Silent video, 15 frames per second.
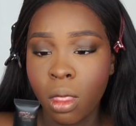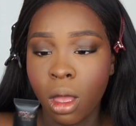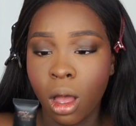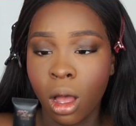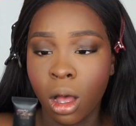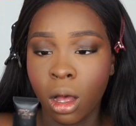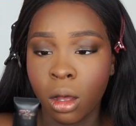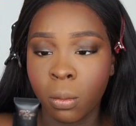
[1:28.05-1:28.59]

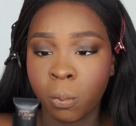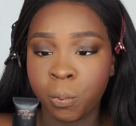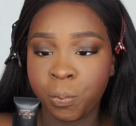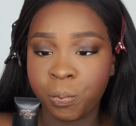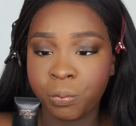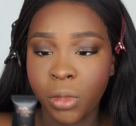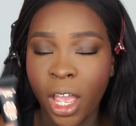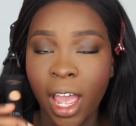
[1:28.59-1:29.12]
I
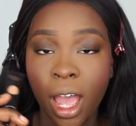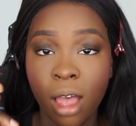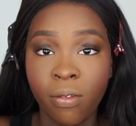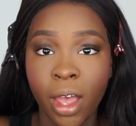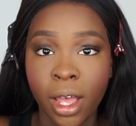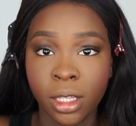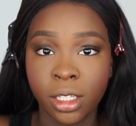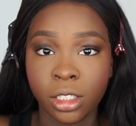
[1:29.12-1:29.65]
have
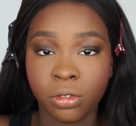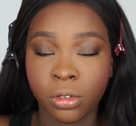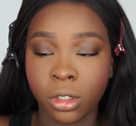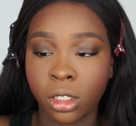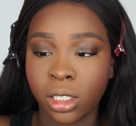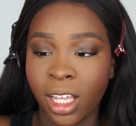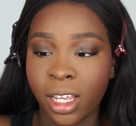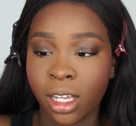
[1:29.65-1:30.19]
had these
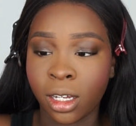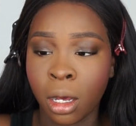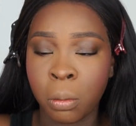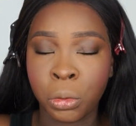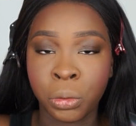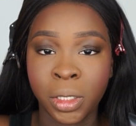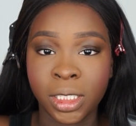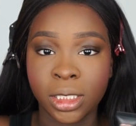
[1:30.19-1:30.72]
for like a
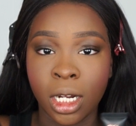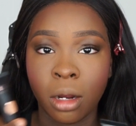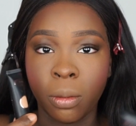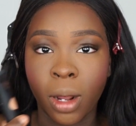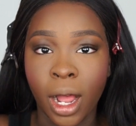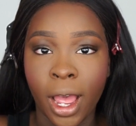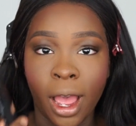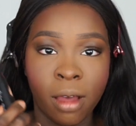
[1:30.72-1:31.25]
couple weeks now,
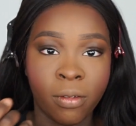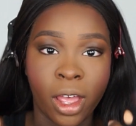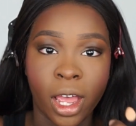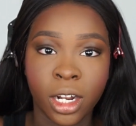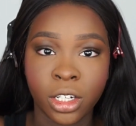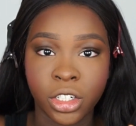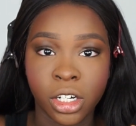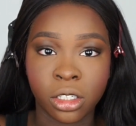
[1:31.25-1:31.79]
but I haven't
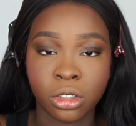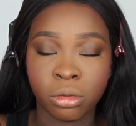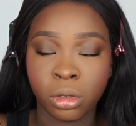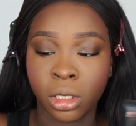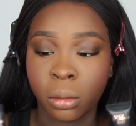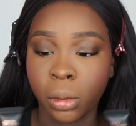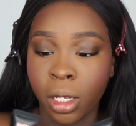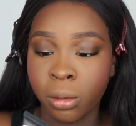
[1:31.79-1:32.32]
had a chance to
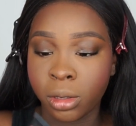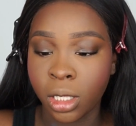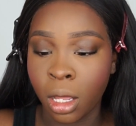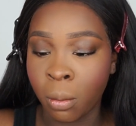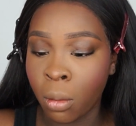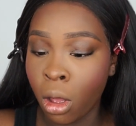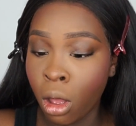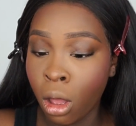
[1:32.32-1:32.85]
really play with
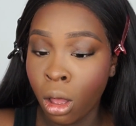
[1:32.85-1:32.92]
them.